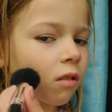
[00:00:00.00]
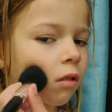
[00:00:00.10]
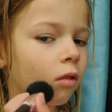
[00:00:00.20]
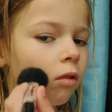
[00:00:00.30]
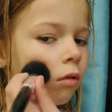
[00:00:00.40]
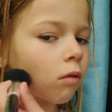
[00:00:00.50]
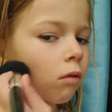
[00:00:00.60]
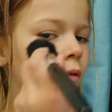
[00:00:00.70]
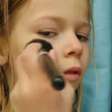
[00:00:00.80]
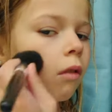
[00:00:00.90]

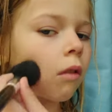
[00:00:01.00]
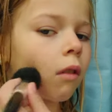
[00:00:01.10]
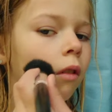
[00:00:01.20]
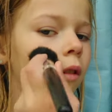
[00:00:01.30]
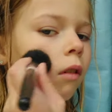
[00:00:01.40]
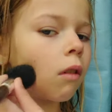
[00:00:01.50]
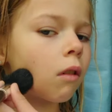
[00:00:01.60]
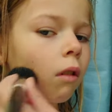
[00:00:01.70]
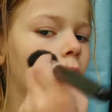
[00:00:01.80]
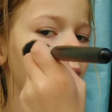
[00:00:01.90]

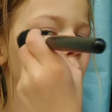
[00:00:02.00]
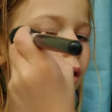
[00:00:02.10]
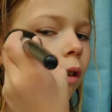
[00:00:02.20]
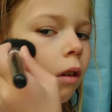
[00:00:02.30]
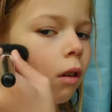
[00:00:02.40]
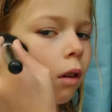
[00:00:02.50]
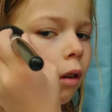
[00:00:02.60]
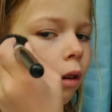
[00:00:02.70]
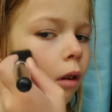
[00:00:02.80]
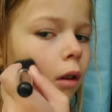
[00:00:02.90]

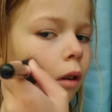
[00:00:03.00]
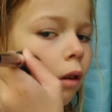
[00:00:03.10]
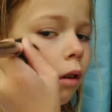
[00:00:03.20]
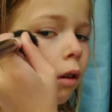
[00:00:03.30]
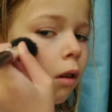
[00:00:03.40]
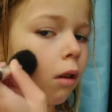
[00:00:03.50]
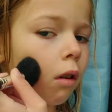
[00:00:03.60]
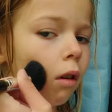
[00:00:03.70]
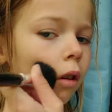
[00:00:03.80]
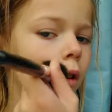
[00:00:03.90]

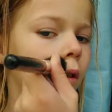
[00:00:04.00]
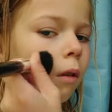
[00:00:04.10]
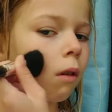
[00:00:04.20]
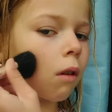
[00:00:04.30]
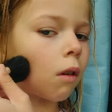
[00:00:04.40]
[no speech]